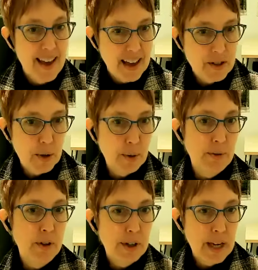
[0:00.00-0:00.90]
And so
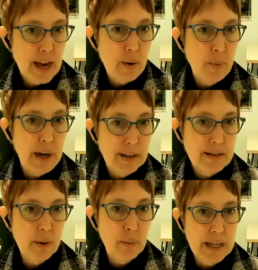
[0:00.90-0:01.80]
looking at ways
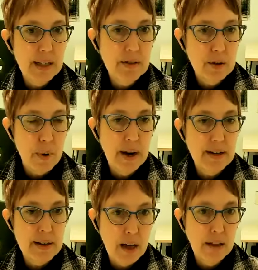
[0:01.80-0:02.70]
that we can spread
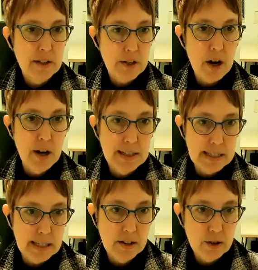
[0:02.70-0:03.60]
knowledge on
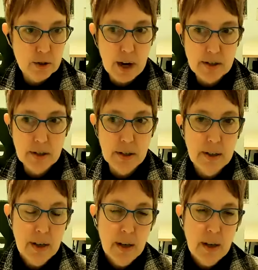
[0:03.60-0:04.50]
deconstruction.
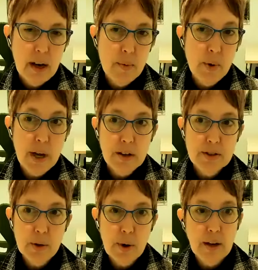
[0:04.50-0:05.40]
We
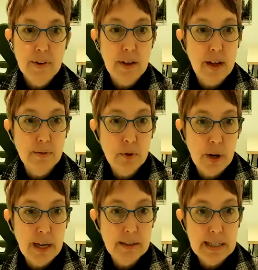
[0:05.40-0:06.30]
also have a lot of
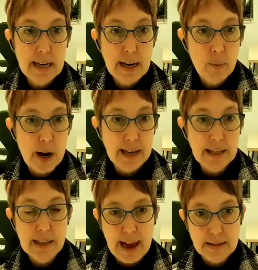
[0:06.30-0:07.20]
great DIY
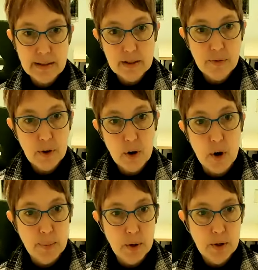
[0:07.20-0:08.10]
classes for
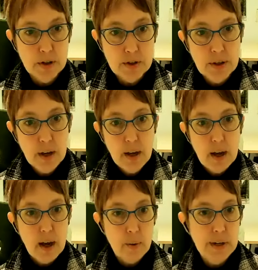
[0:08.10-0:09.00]
homeowners.
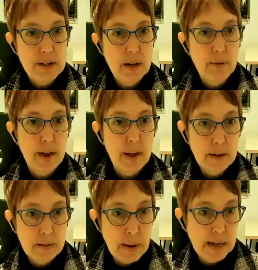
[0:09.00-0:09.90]
We know
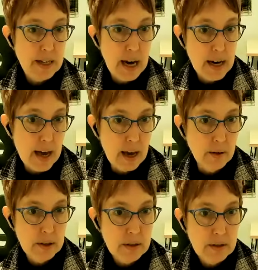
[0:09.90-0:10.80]
that maintaining
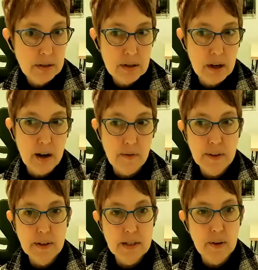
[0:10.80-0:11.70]
houses is
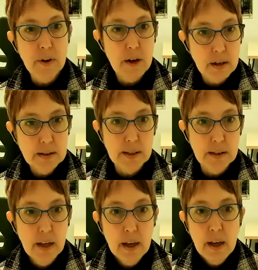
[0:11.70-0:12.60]
often difficult, and